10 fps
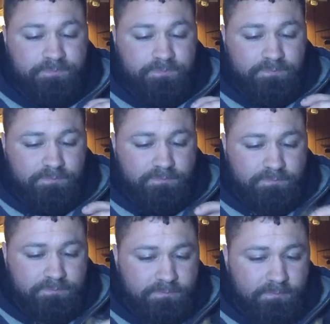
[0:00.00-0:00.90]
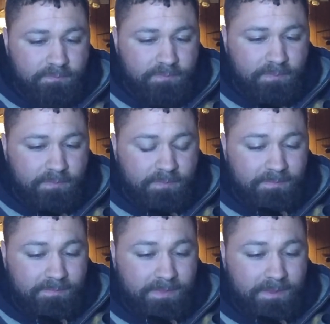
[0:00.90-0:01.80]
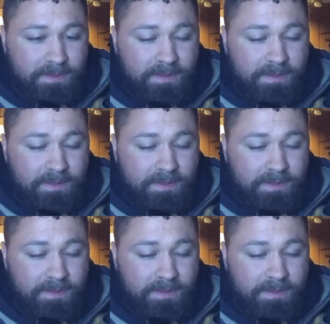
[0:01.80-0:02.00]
(no one is talking)